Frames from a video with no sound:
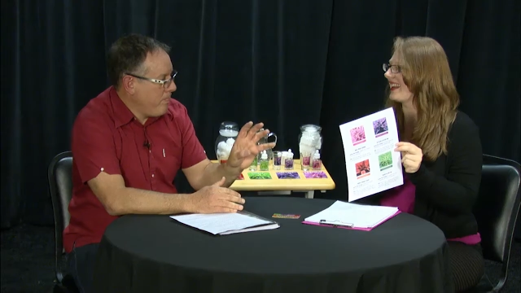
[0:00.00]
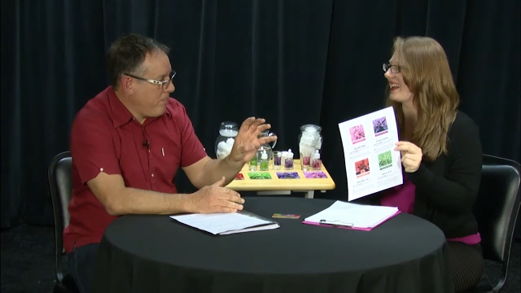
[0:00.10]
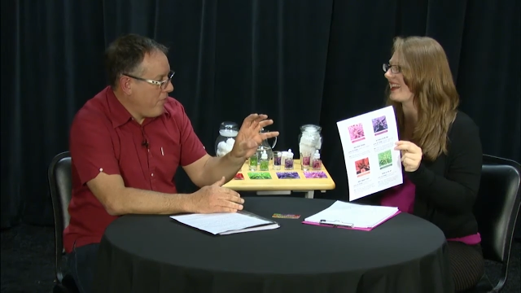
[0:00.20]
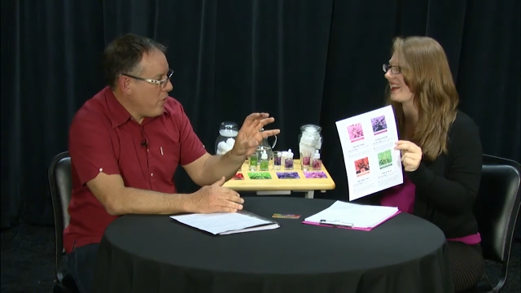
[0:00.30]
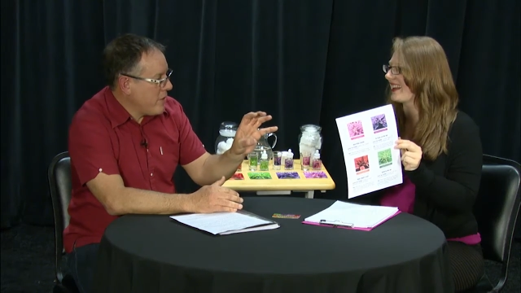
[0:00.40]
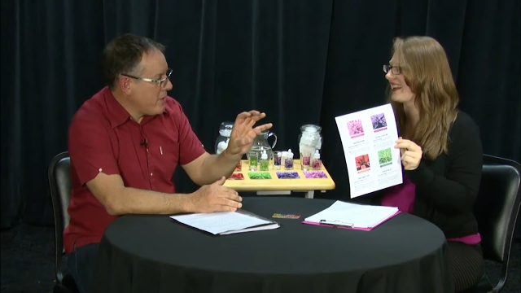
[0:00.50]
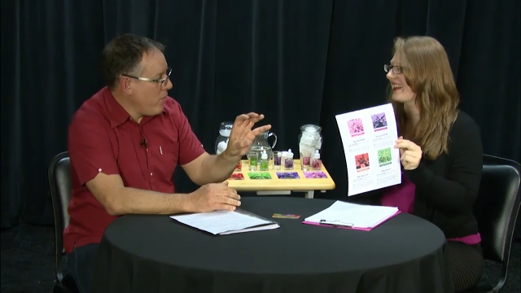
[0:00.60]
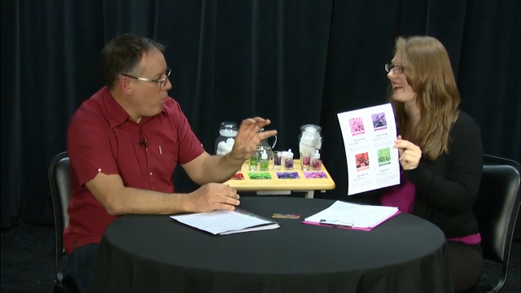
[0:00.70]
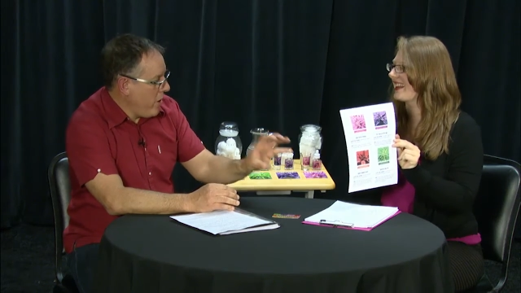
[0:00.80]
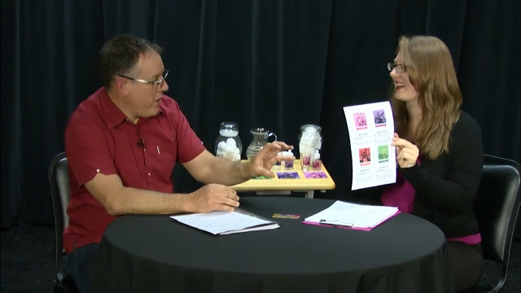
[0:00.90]
Speaker 1: focus on
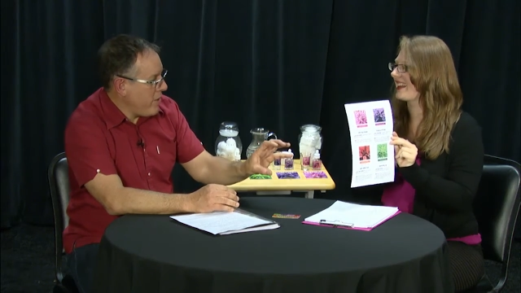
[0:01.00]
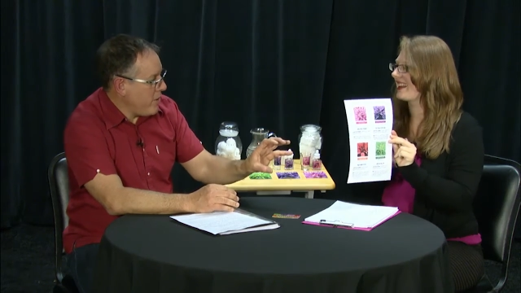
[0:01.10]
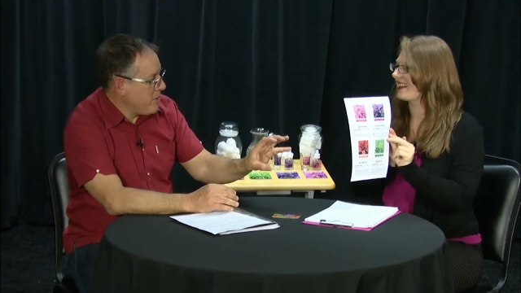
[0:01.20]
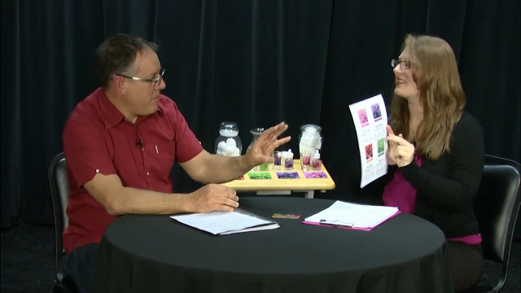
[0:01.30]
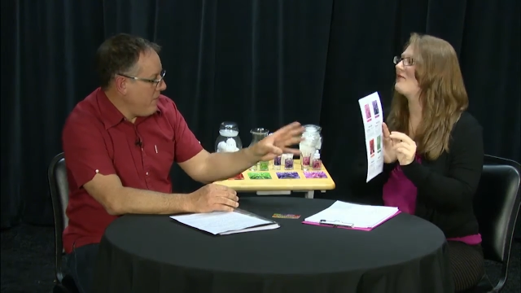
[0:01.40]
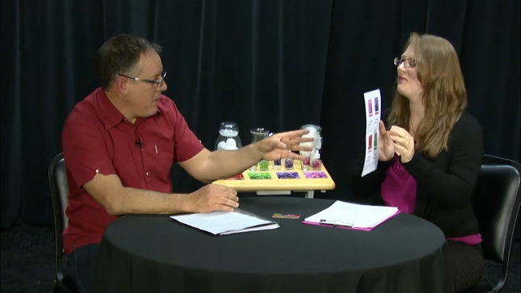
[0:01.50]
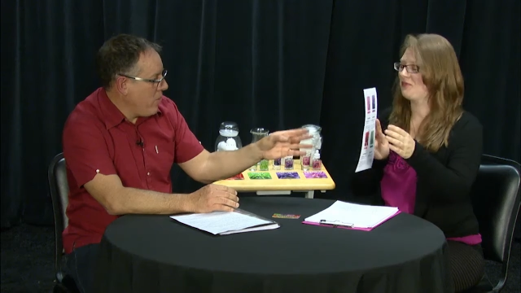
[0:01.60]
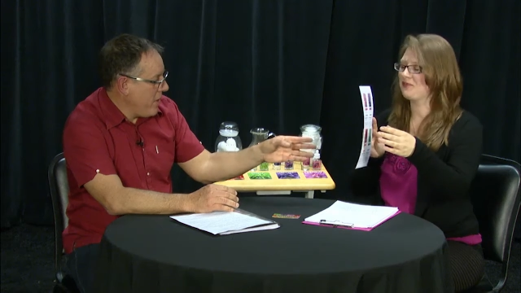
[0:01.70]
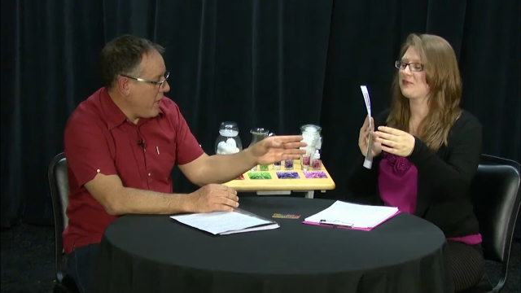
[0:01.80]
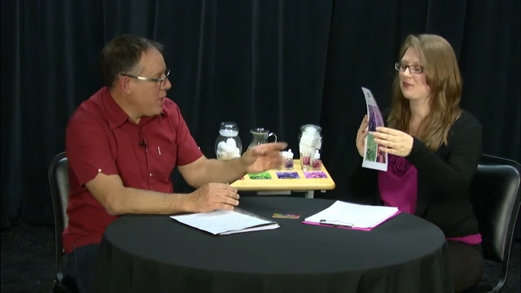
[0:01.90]
one of those, maybe mm -hmm. the mm-hmm.
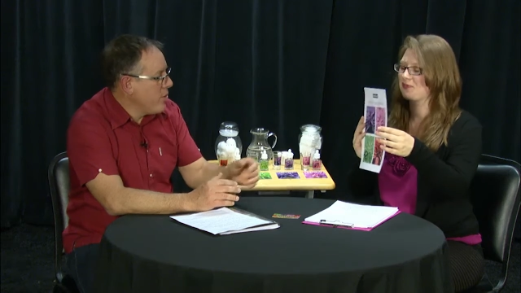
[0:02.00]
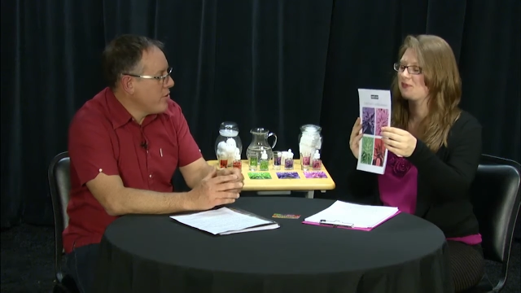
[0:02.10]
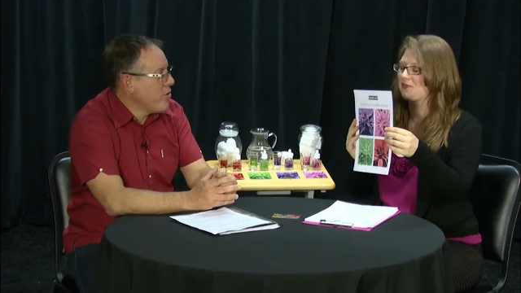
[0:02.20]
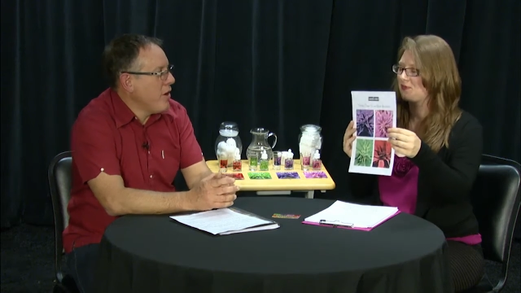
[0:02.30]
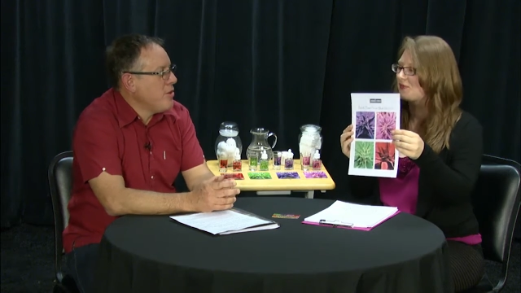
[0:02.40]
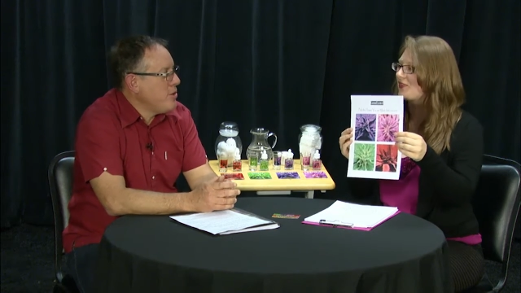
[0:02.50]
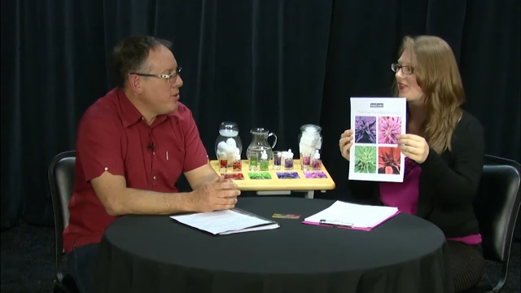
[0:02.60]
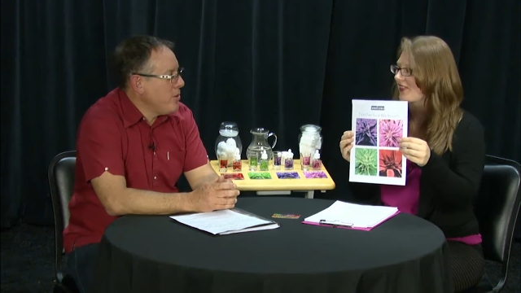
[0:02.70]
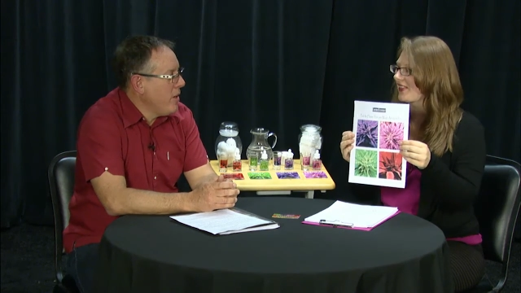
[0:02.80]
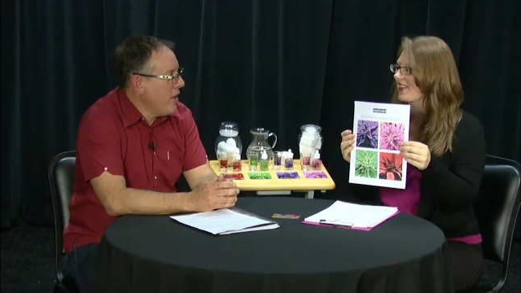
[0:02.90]
one that you were drawn to,
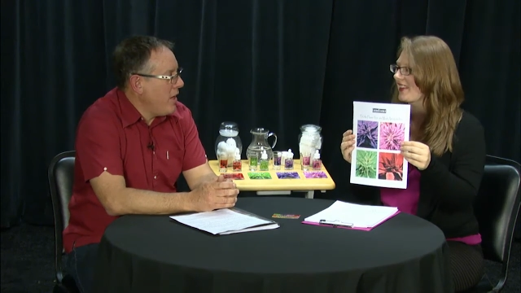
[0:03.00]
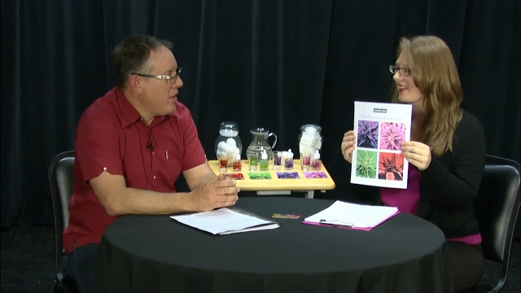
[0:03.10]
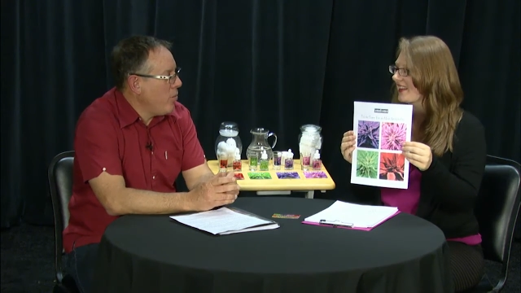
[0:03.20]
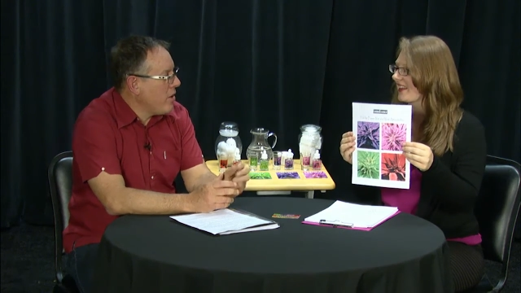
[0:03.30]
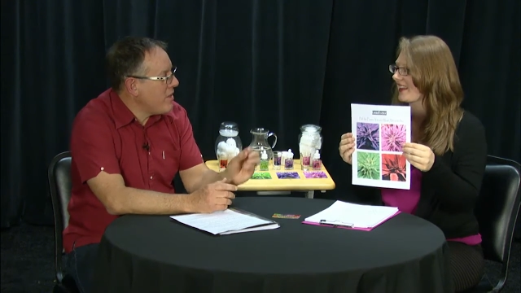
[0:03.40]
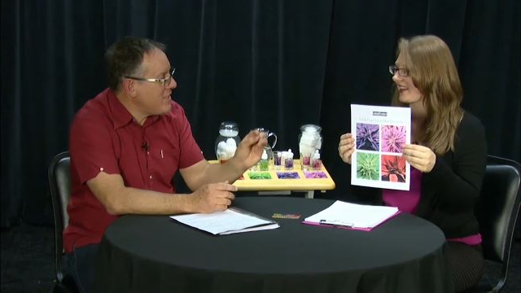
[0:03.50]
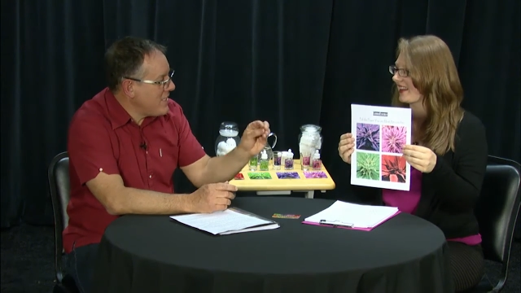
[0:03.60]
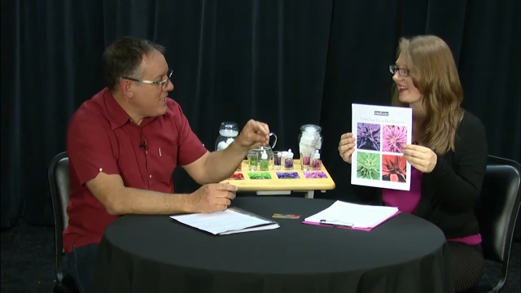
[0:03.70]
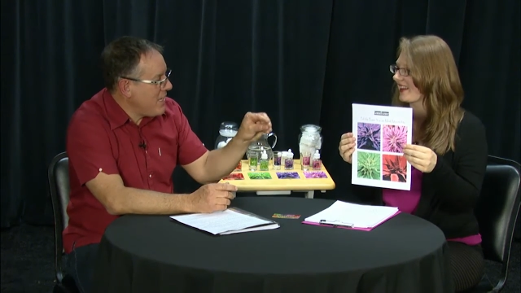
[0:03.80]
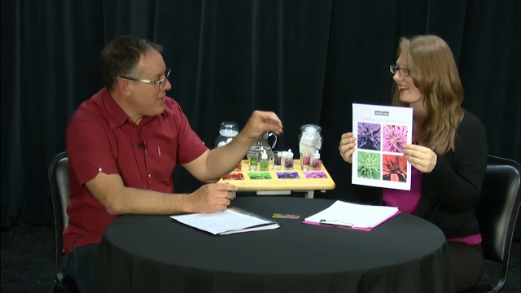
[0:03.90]
and then what are the
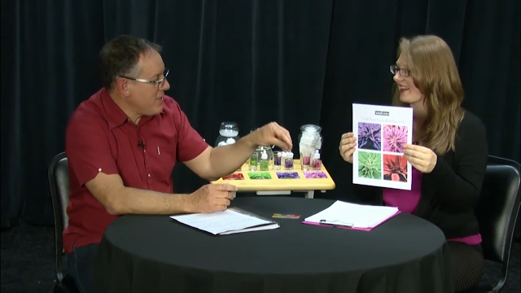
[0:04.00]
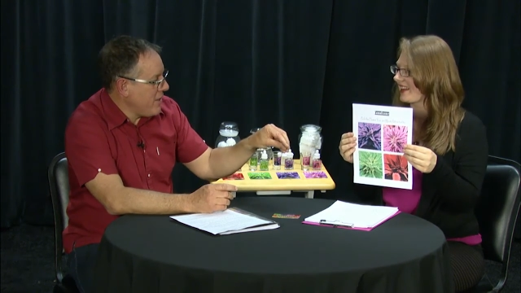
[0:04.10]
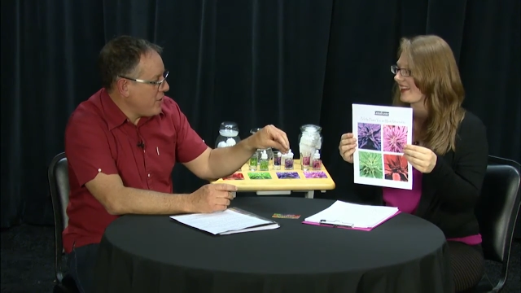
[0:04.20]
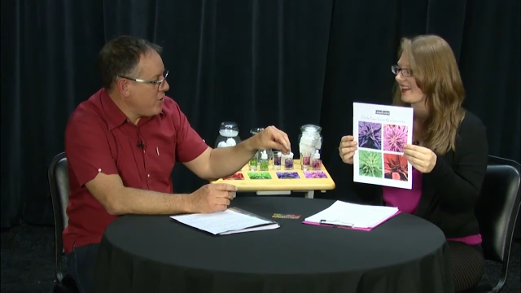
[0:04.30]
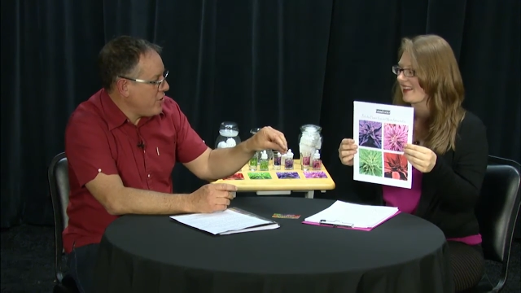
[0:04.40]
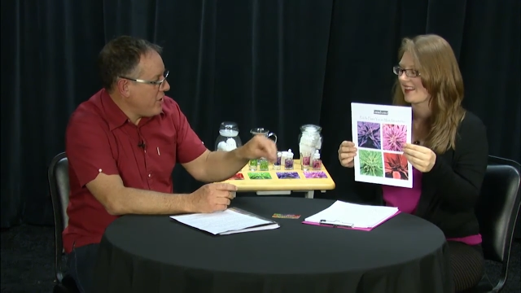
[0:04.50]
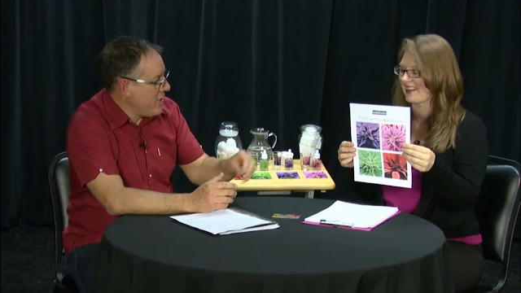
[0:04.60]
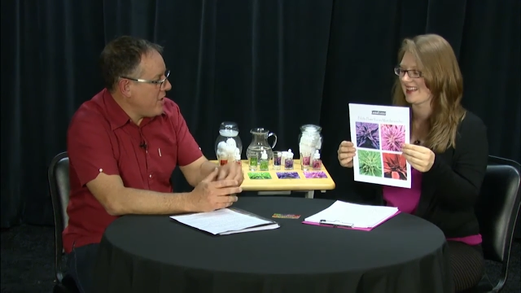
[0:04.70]
details on the sheet